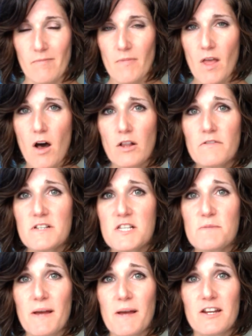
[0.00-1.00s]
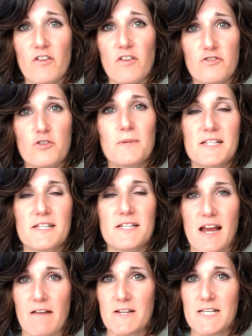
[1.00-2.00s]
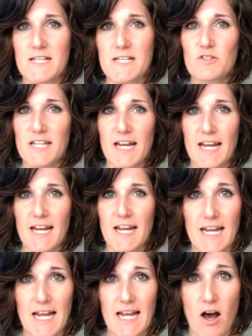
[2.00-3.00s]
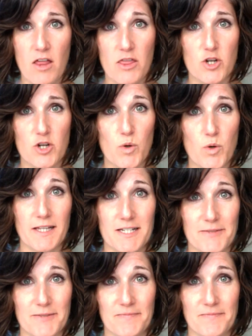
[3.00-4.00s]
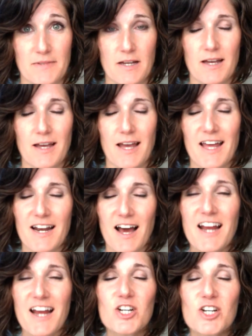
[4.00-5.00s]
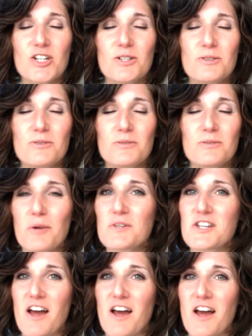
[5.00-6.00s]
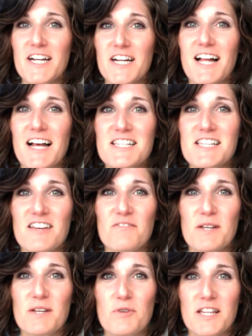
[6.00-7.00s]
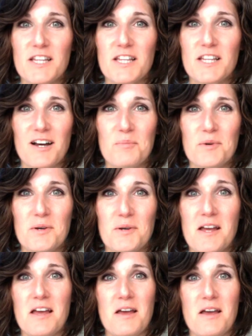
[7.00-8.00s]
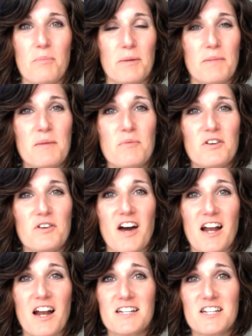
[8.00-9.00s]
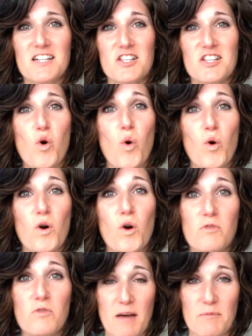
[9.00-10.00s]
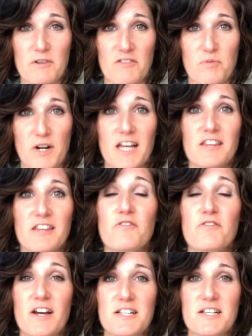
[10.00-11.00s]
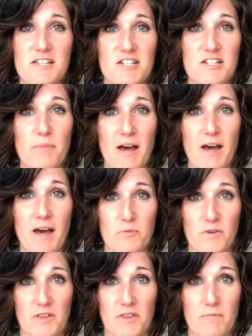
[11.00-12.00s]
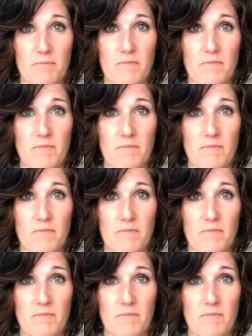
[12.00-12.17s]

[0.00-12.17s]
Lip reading: all of us spend a few minutes every single day on the toilet. And I know it was not very classy of me to bring that up, but people have gotten into this horrible habit of bringing their devices into the bathroom with them.